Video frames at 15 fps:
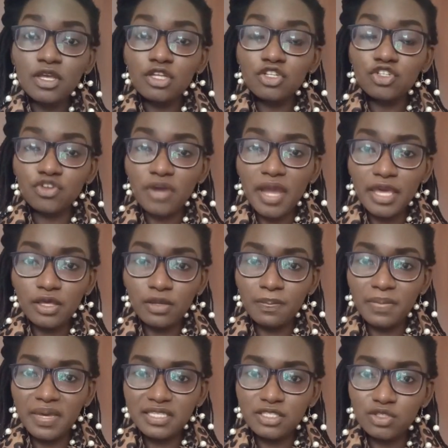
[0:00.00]
try your
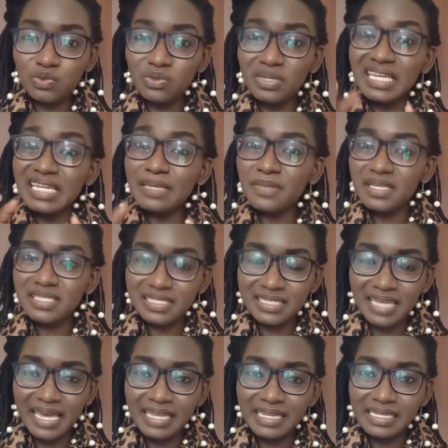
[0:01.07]
best to limit
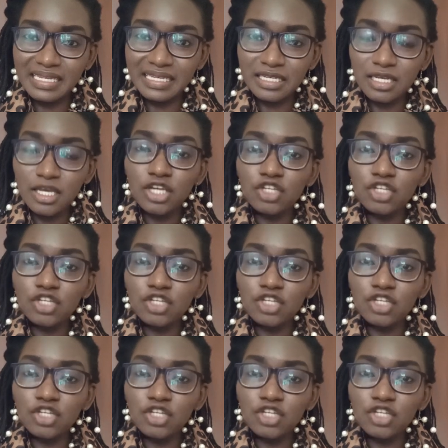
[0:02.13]
styling.